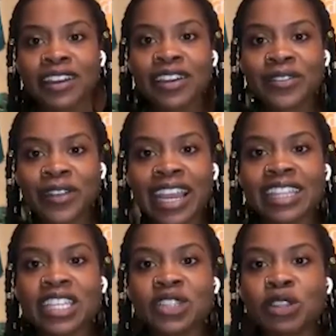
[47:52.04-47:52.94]
right?
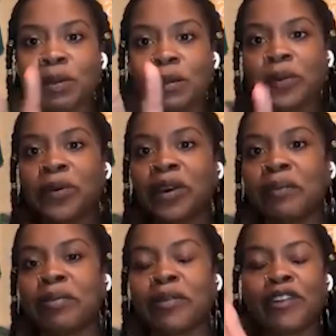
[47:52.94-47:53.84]
These are the people who are going to
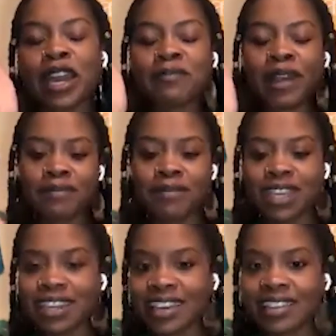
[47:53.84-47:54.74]
provide my
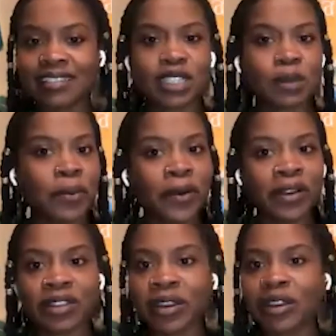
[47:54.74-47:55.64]
immediate support.
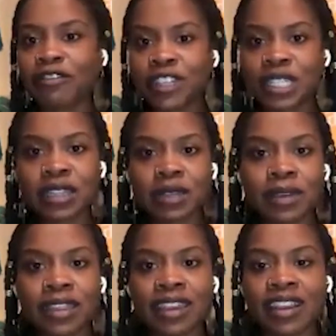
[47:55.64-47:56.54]
They're going to physically
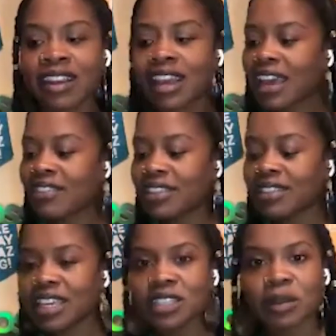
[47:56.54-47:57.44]
be there. And then
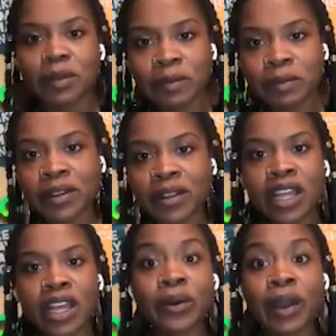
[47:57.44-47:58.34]
these are people
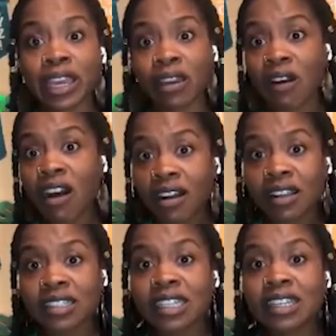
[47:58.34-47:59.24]
who I can
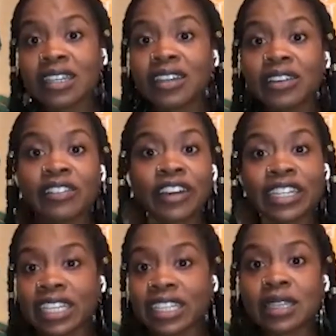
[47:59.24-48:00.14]
call, you know, if I
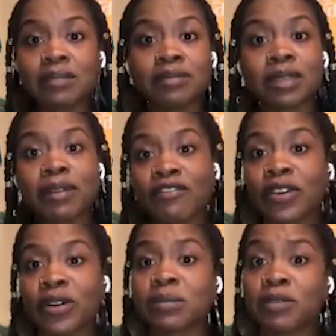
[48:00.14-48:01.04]
need some
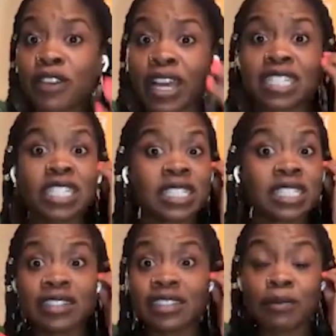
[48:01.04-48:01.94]
info, some advice, just
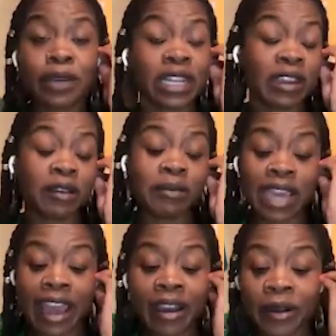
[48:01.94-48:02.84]
to someone to hear me
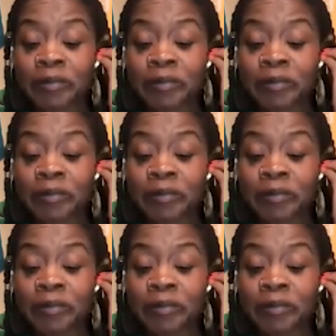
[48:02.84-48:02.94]
out.